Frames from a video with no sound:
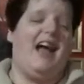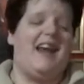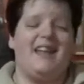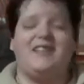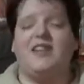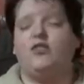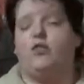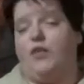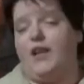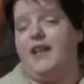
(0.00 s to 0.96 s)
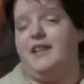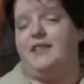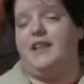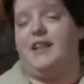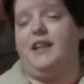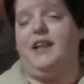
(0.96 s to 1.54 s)
And that sounds really
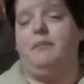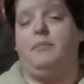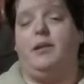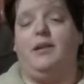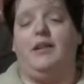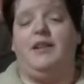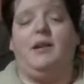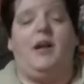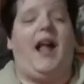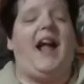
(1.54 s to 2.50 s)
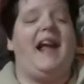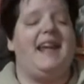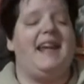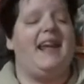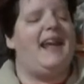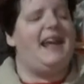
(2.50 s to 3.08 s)
silly, but
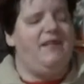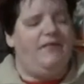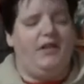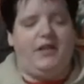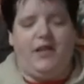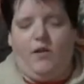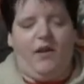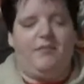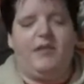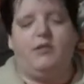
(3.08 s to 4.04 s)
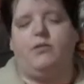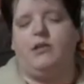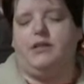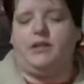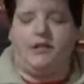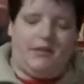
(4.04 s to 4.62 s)
even, you know, I've been talking
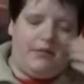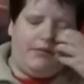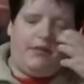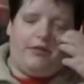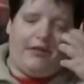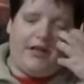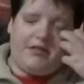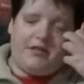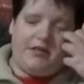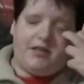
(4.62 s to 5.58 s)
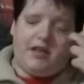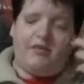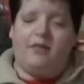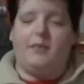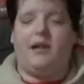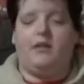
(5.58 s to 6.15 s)
to friends and stuff
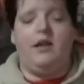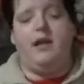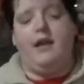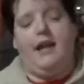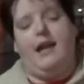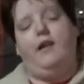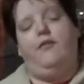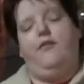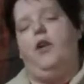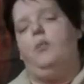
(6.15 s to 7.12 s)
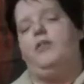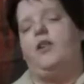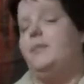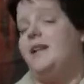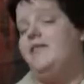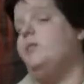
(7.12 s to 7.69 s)
about how far we've
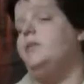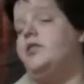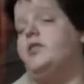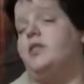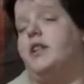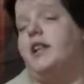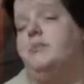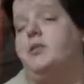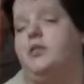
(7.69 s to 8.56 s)
come, even with just the games